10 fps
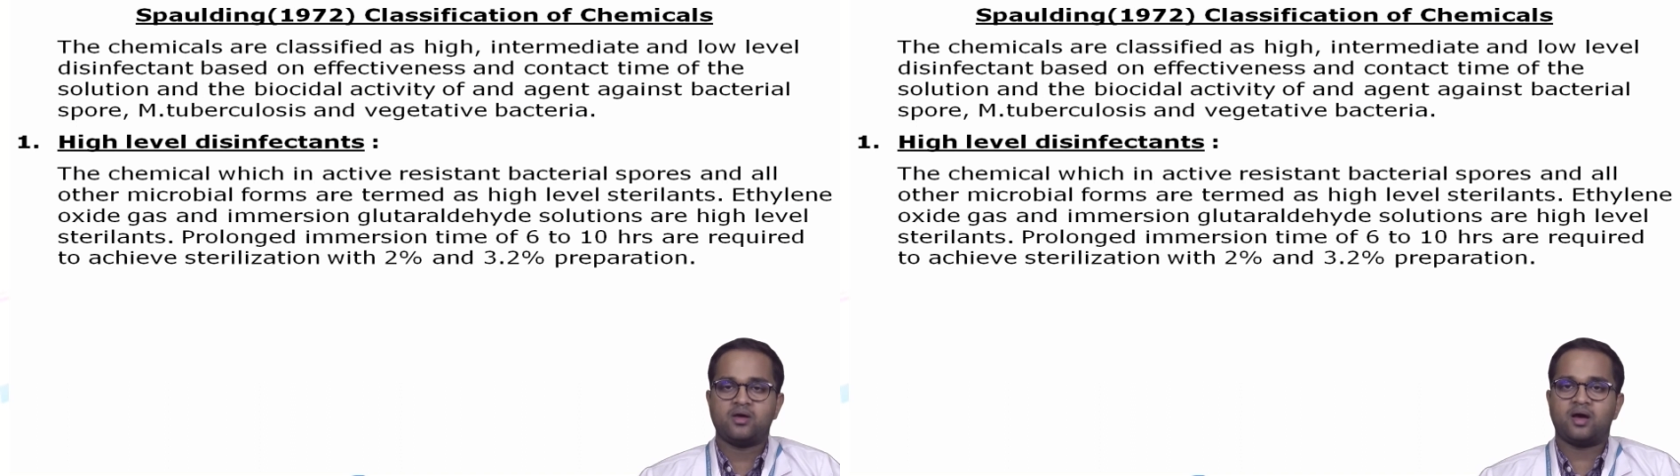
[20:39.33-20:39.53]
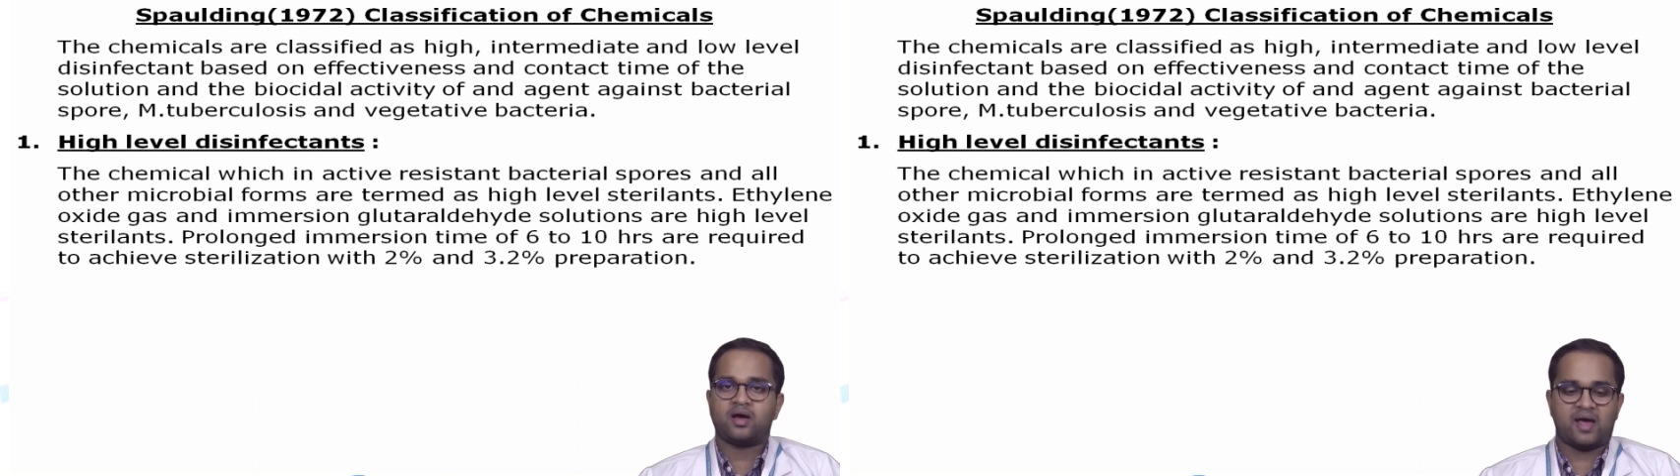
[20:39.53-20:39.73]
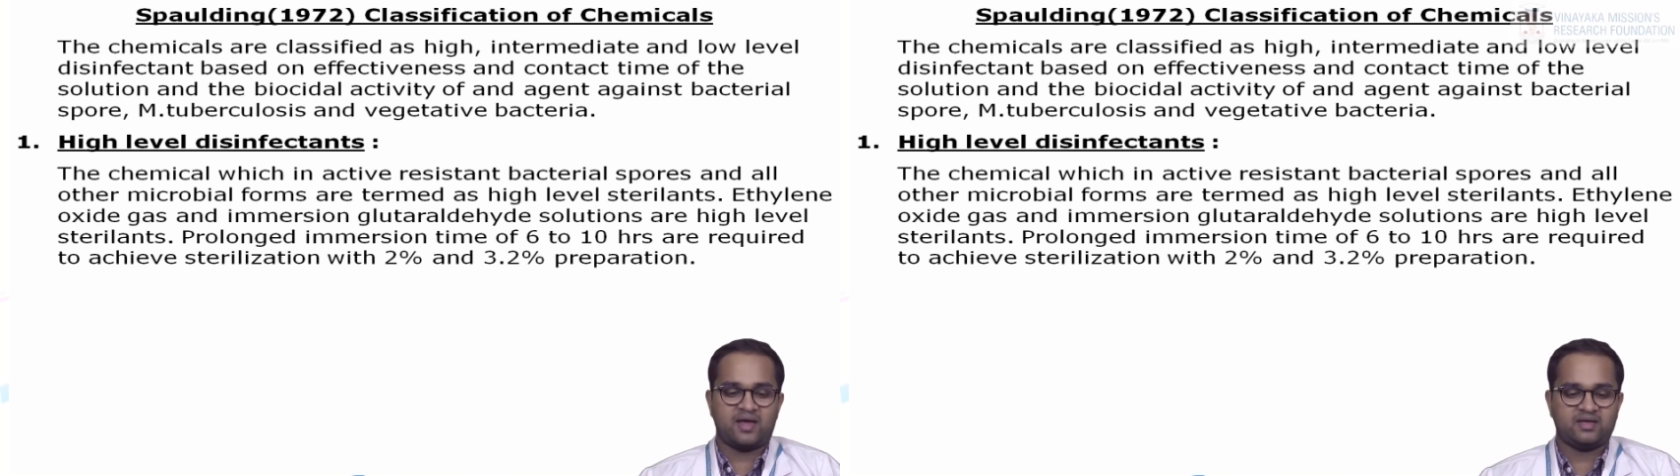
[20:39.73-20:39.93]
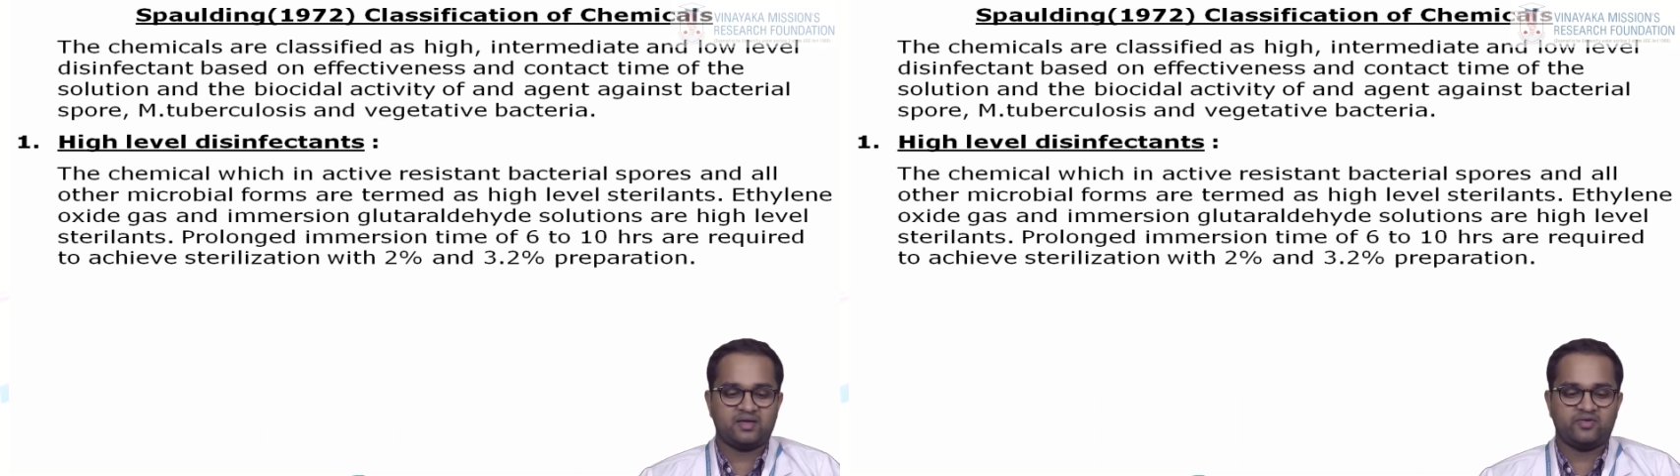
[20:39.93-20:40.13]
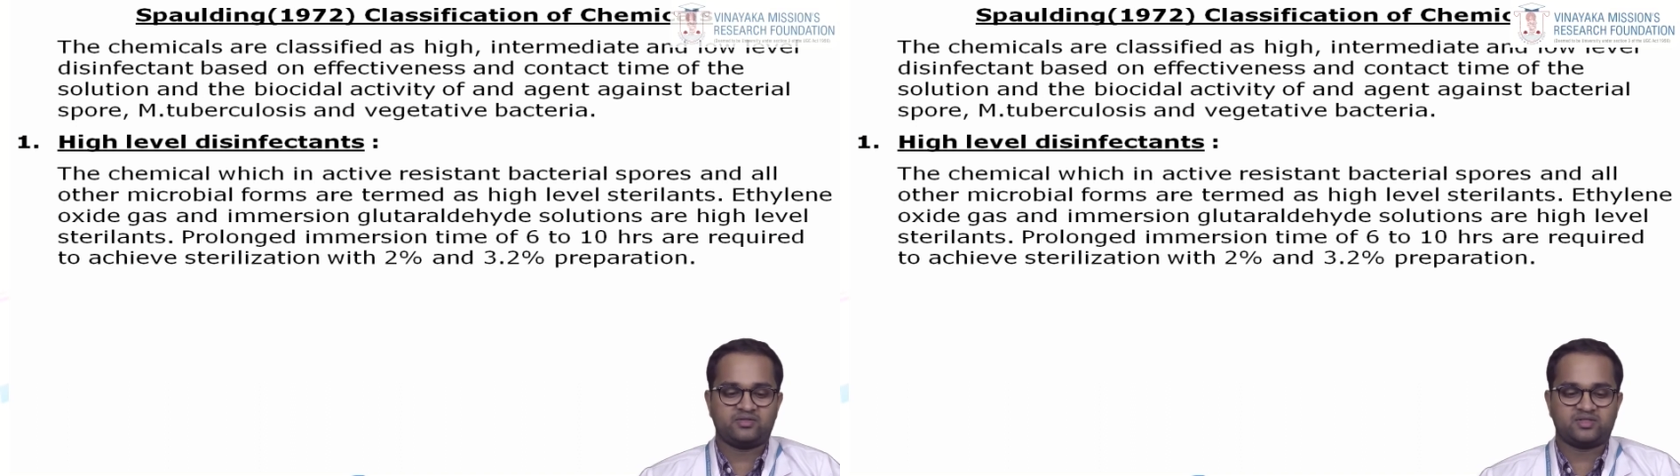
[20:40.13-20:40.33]
are high
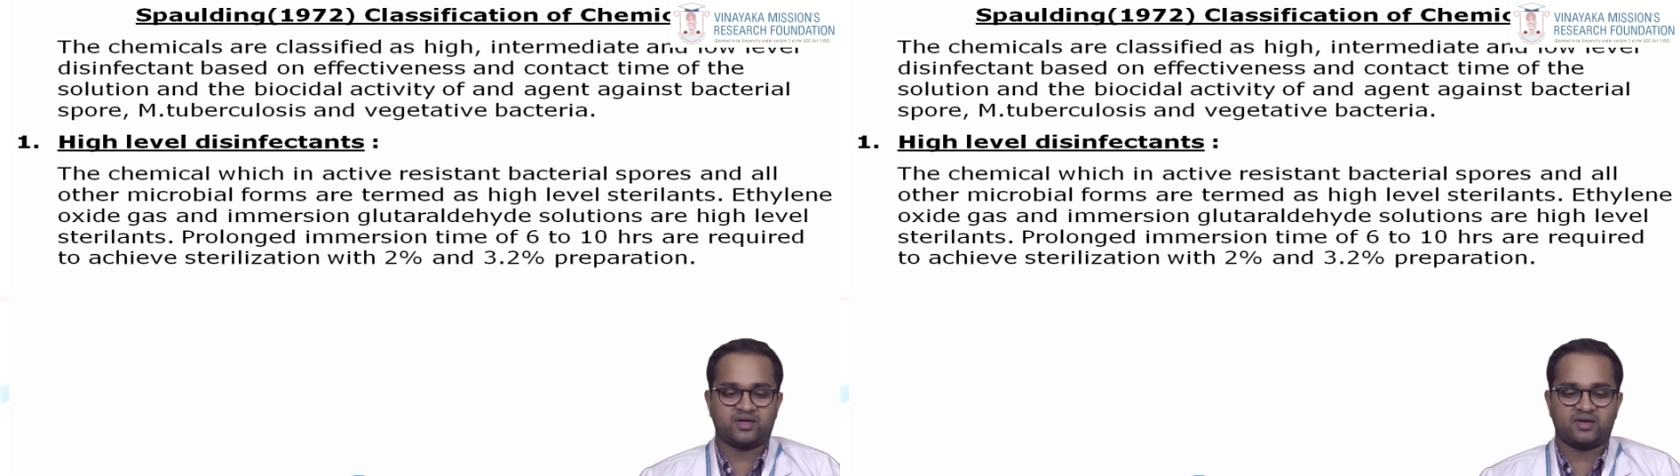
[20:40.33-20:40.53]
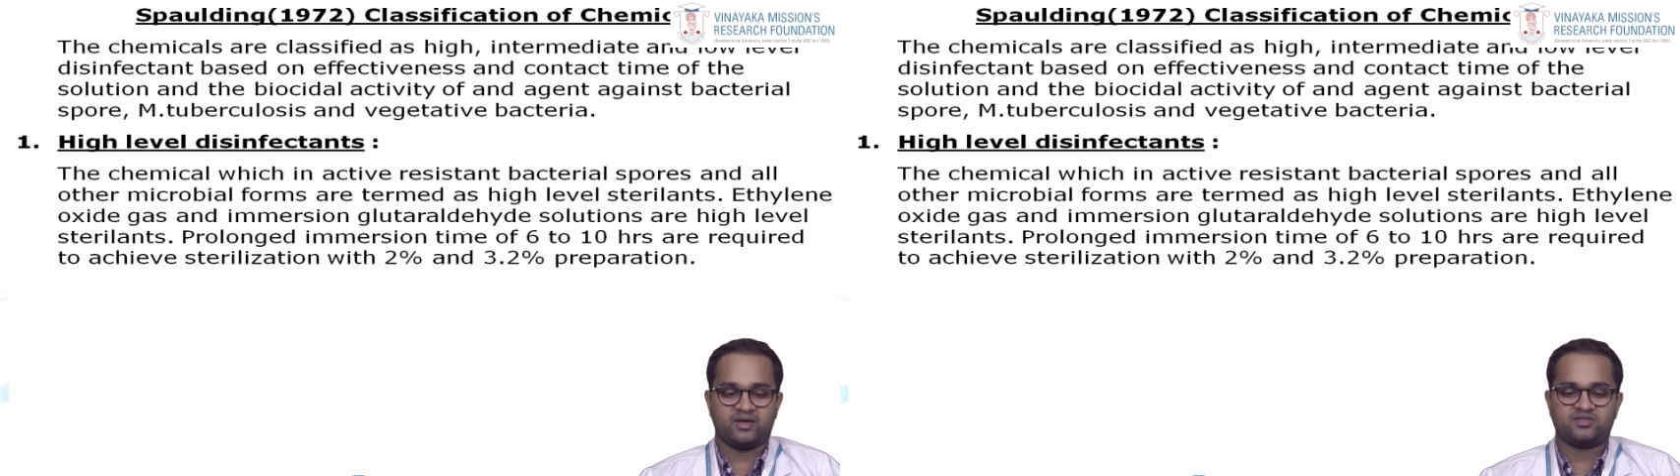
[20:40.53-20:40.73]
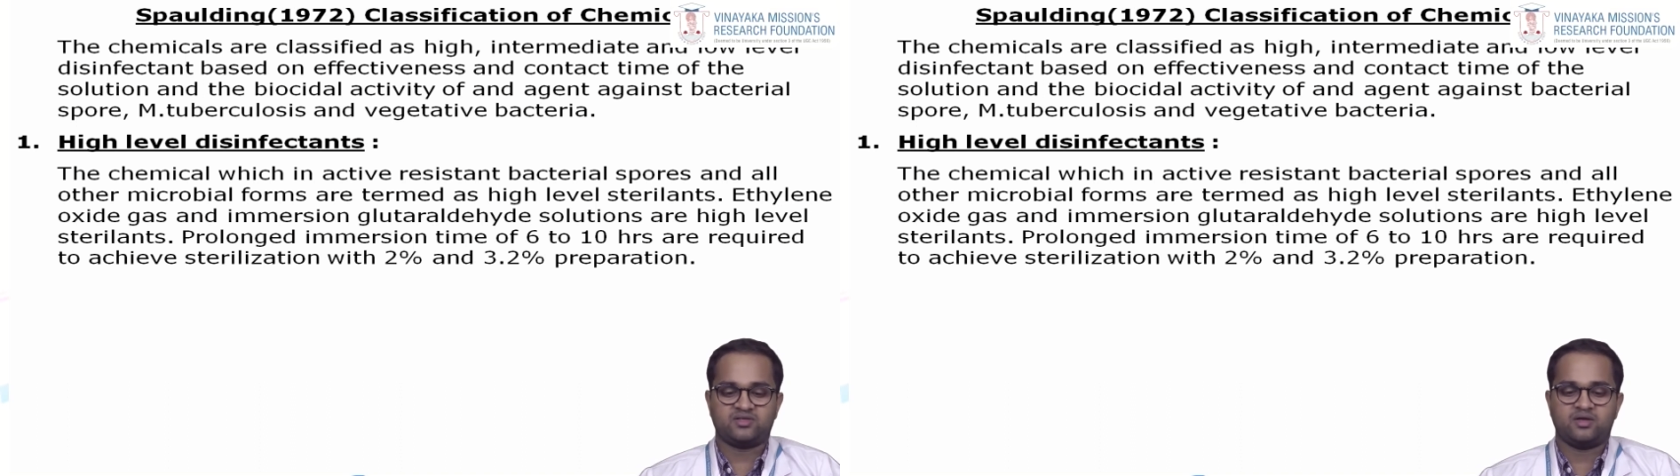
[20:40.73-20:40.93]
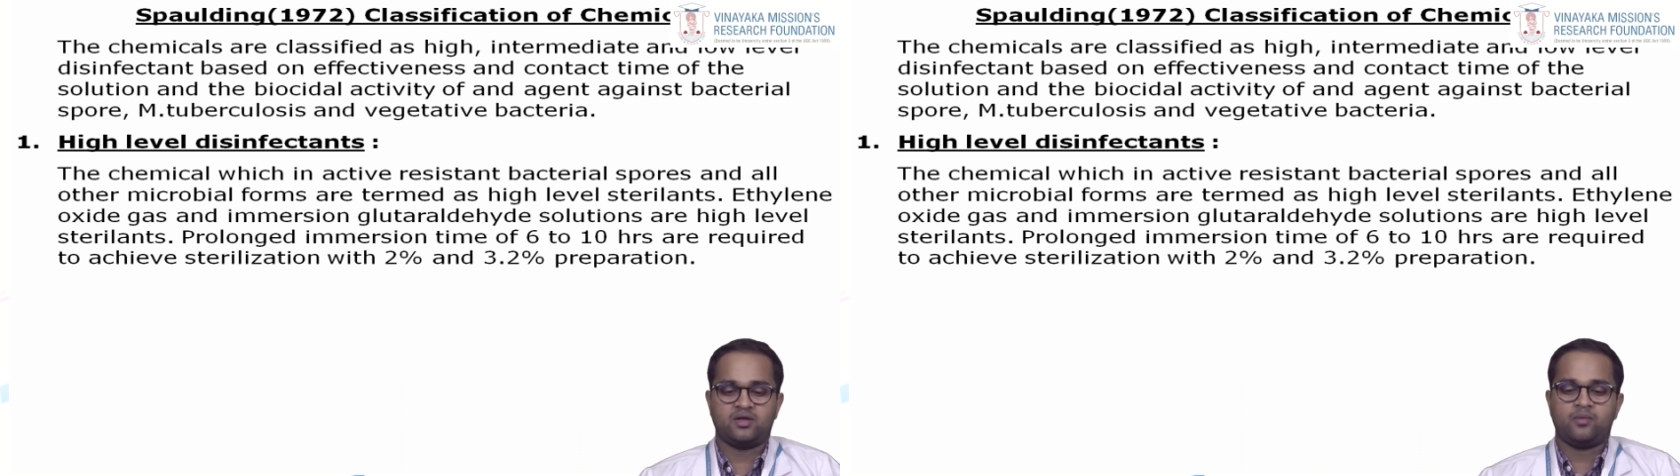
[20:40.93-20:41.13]
level sterilants.